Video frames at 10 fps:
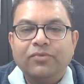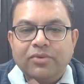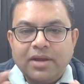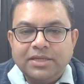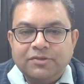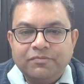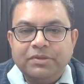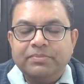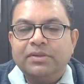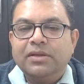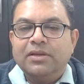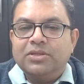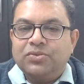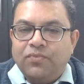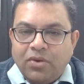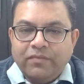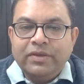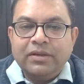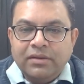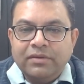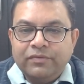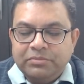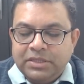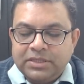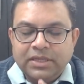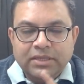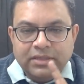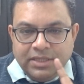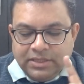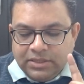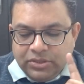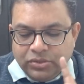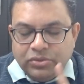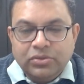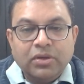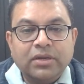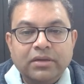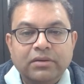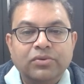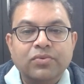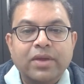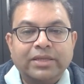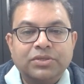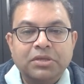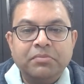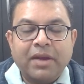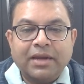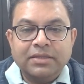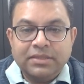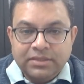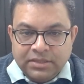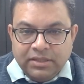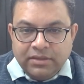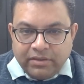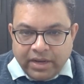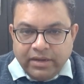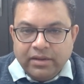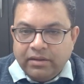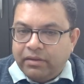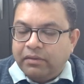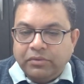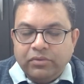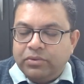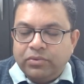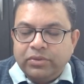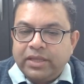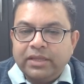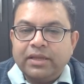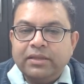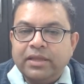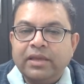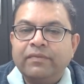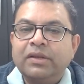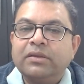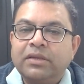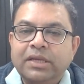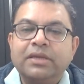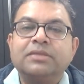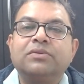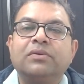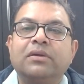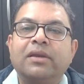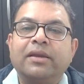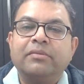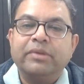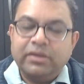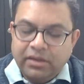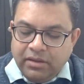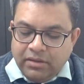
Four kinds of people. So what we learn from this is do not do extreme practices, right? Uh, don't think that they will lead us to enlightenment.